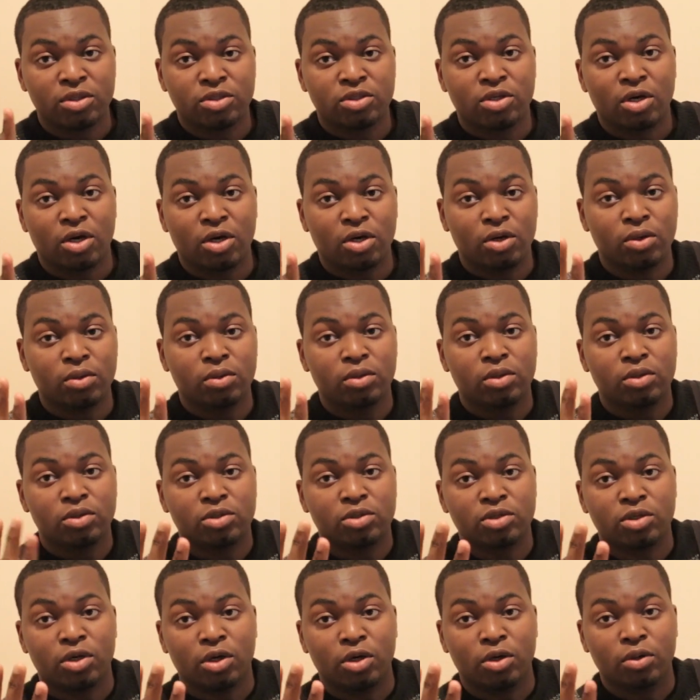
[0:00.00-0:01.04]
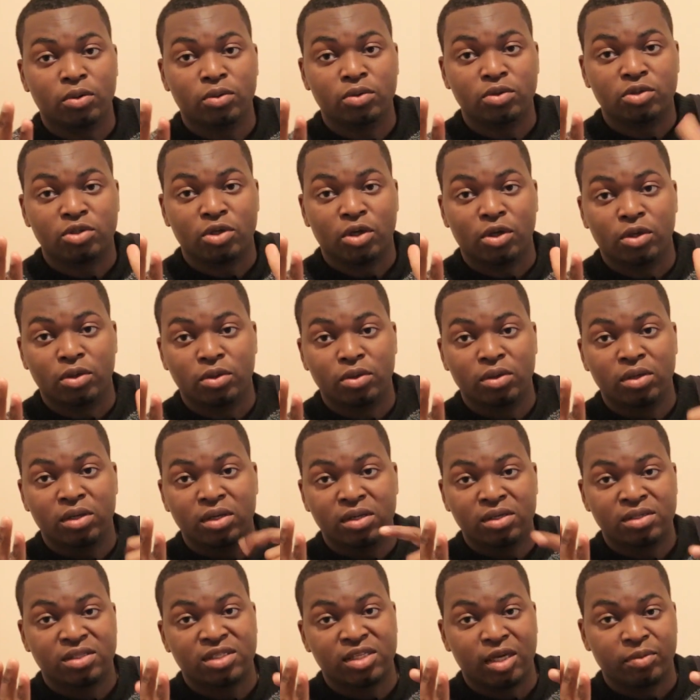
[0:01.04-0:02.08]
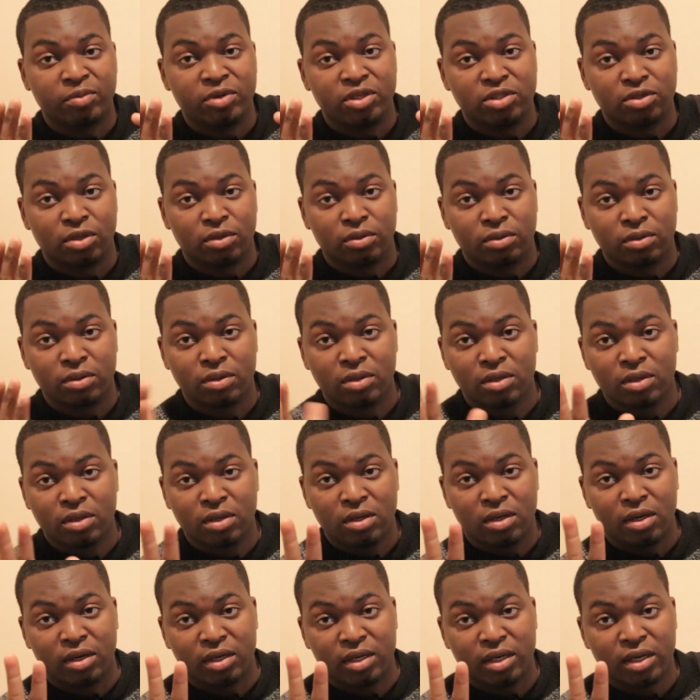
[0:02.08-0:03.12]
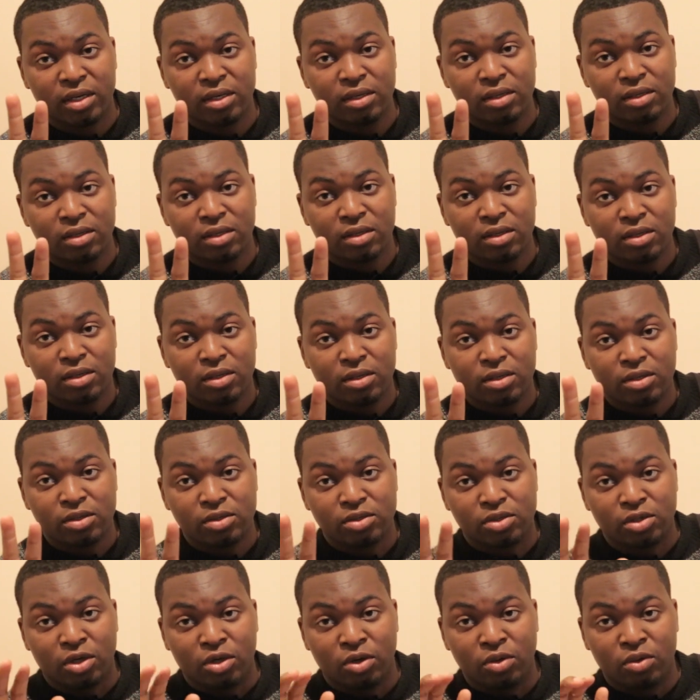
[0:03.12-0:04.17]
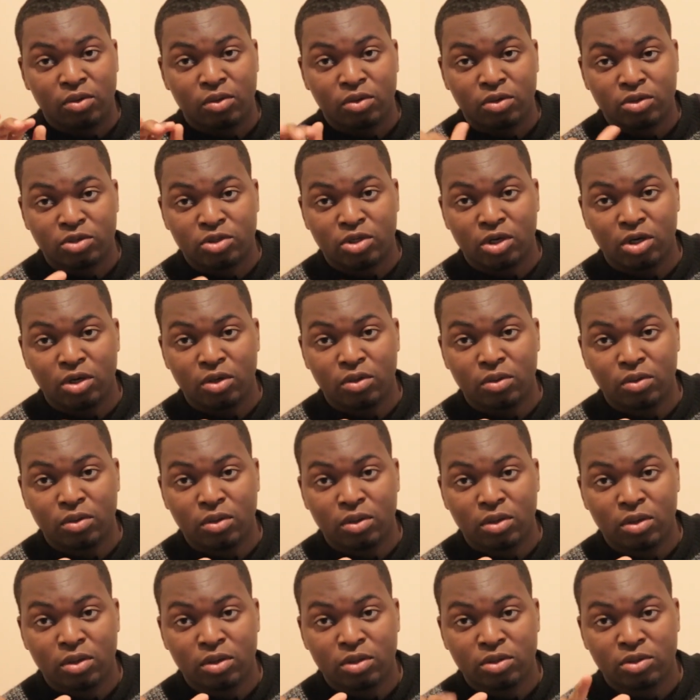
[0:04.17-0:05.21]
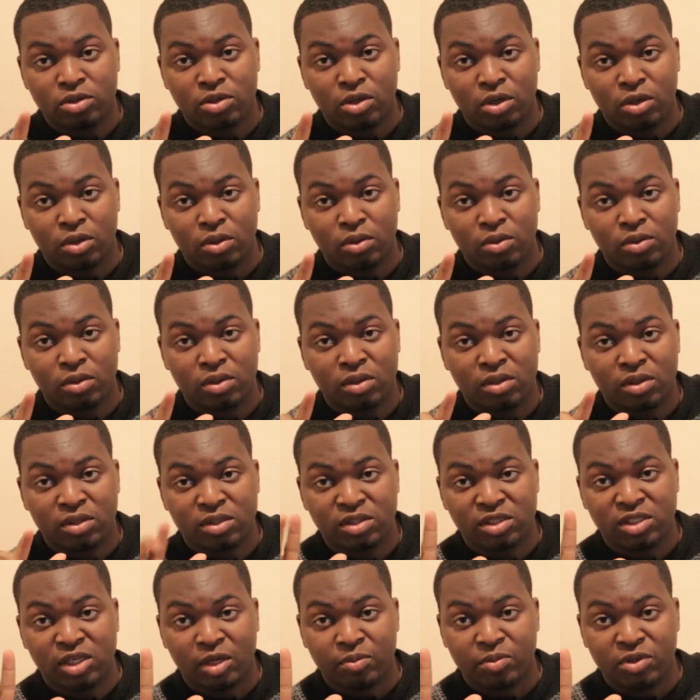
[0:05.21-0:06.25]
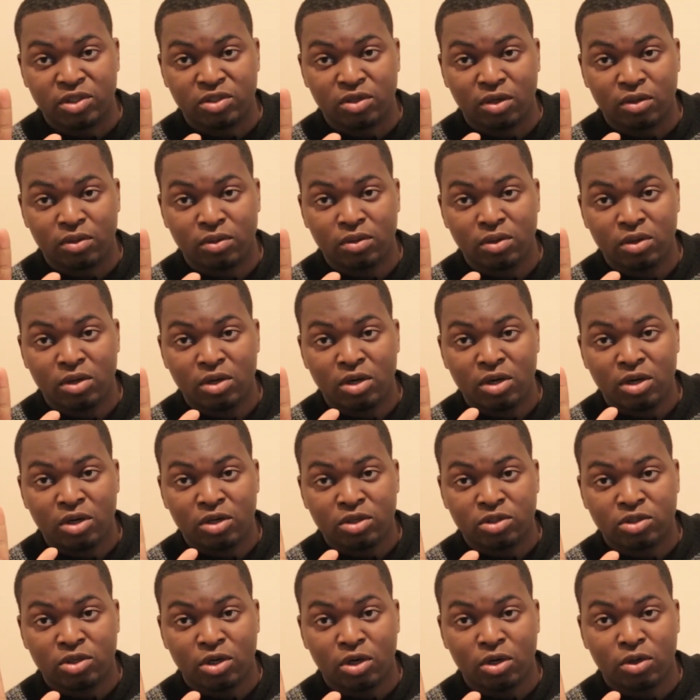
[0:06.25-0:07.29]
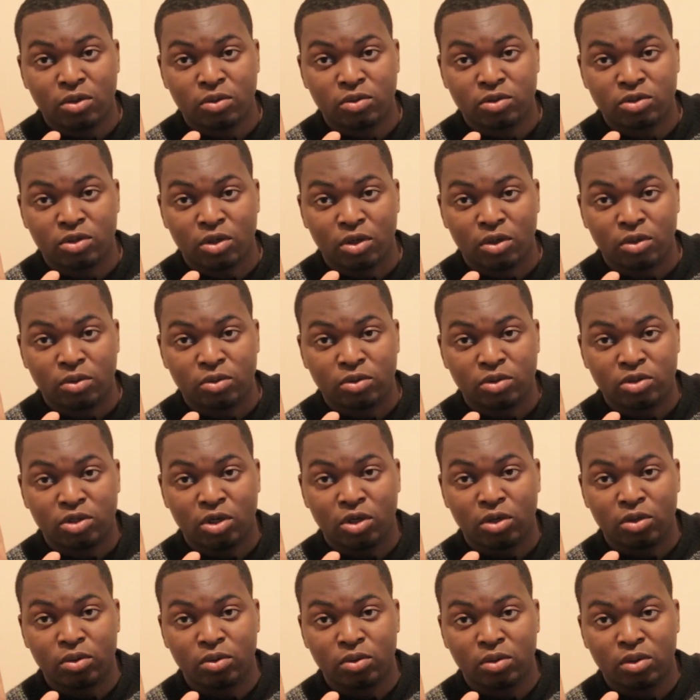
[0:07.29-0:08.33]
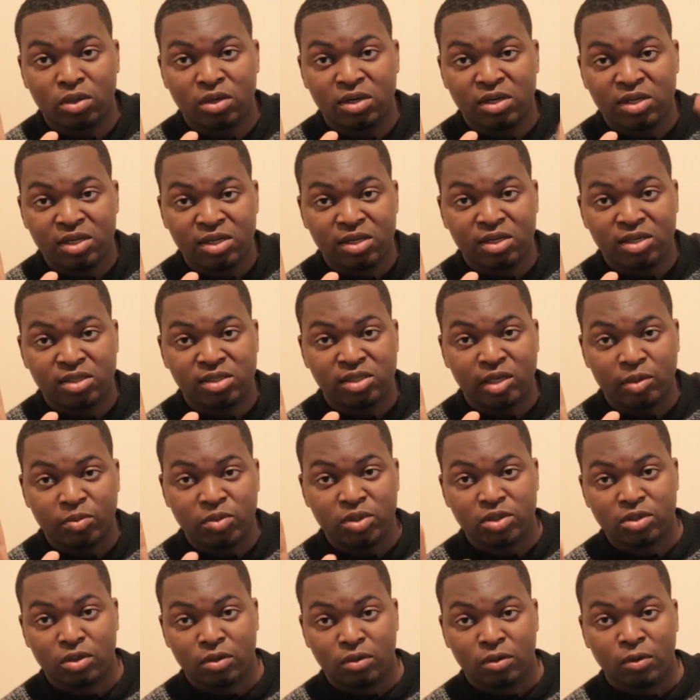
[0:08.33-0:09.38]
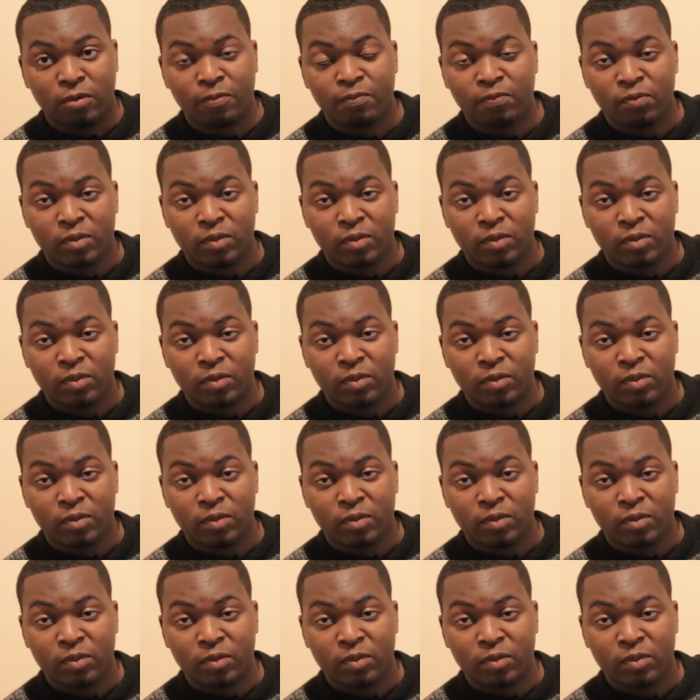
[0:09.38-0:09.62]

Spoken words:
tone, tone, tone, semitone. Okay? So tone, tone, semitone, tone, tone, tone, semitone.